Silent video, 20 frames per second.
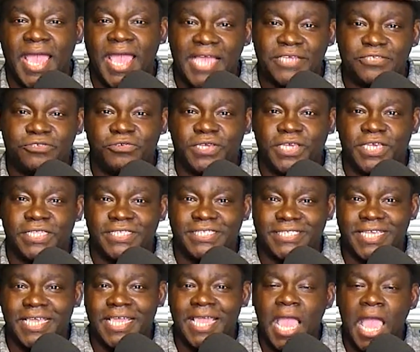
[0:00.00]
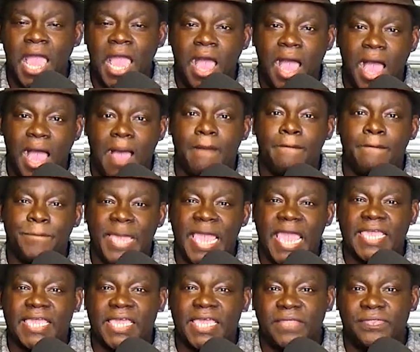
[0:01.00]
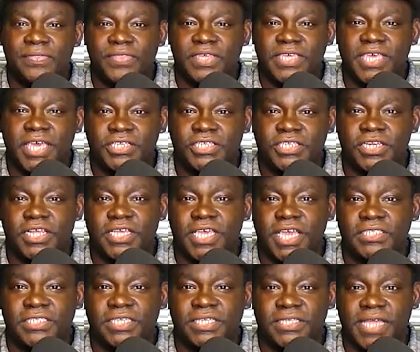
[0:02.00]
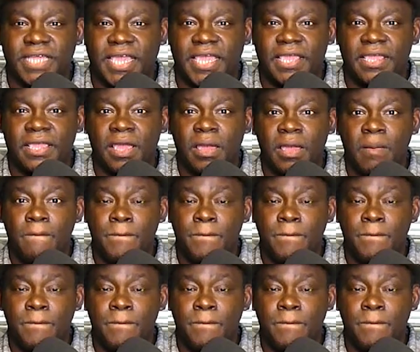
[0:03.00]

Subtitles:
As you can see, I'm back in the kitchen again today,